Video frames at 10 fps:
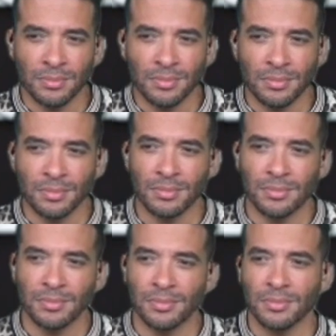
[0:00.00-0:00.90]

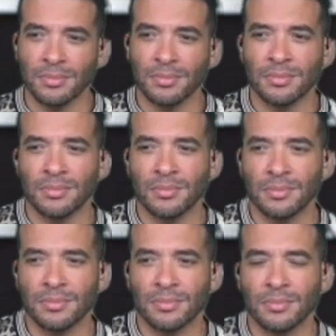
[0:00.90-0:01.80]

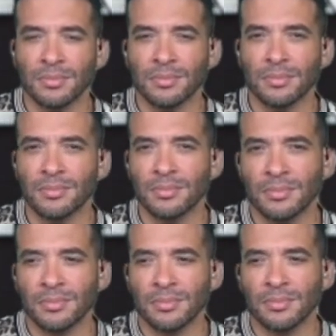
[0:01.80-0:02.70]

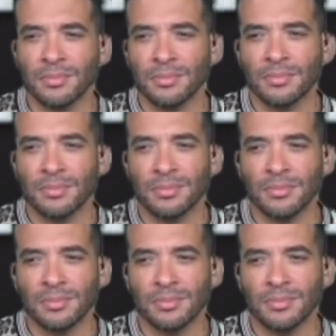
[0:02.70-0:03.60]

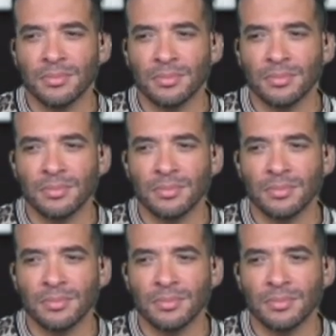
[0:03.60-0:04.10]
This person isn't speaking.